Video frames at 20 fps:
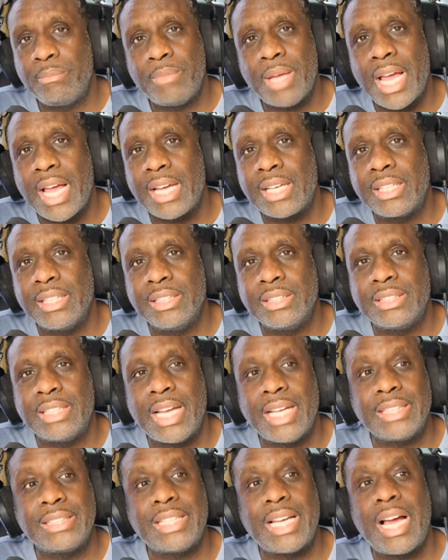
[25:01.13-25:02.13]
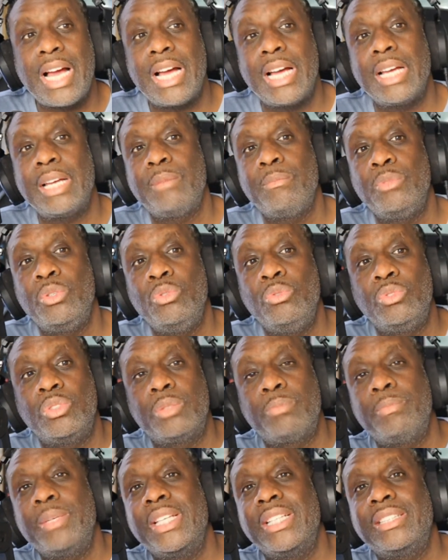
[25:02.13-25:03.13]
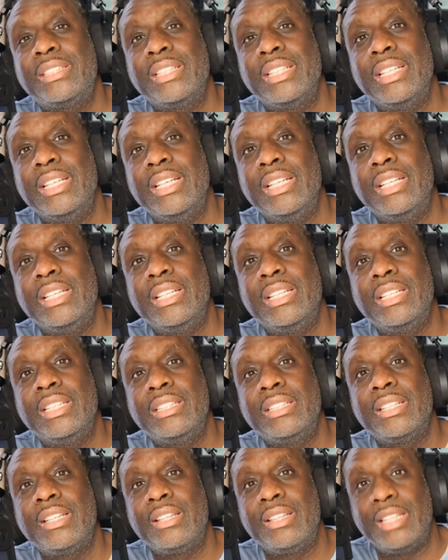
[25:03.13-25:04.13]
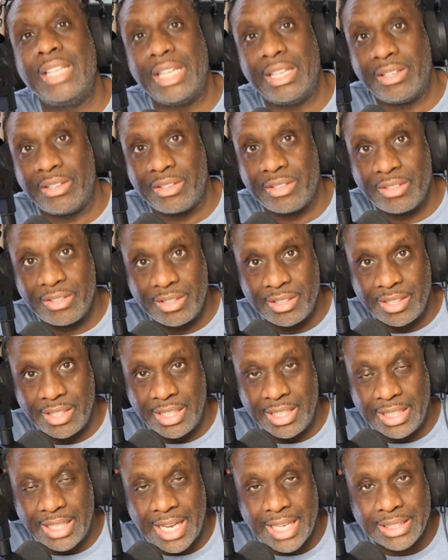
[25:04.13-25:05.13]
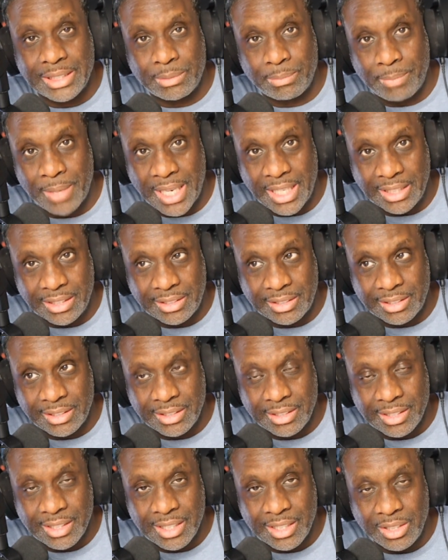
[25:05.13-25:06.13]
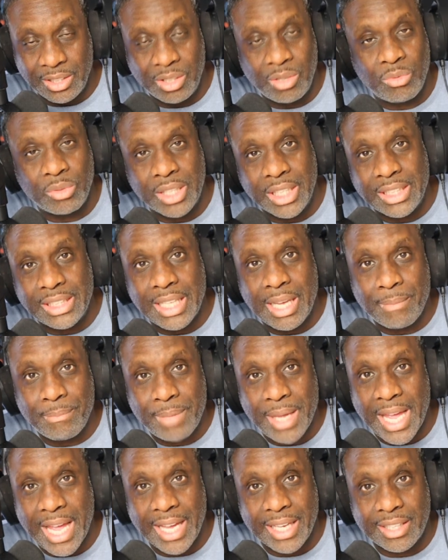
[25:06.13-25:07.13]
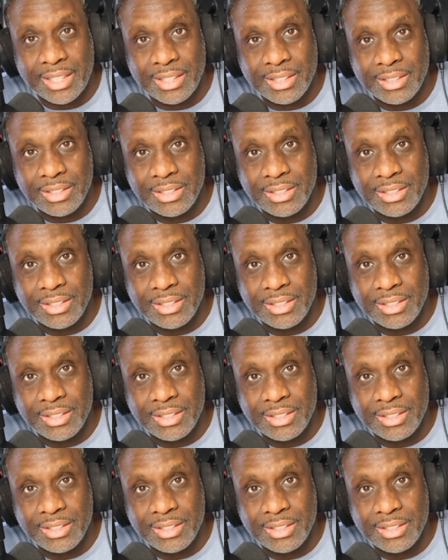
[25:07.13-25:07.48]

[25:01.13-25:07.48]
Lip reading: get back is that time you spent there in that space. You don't get that back,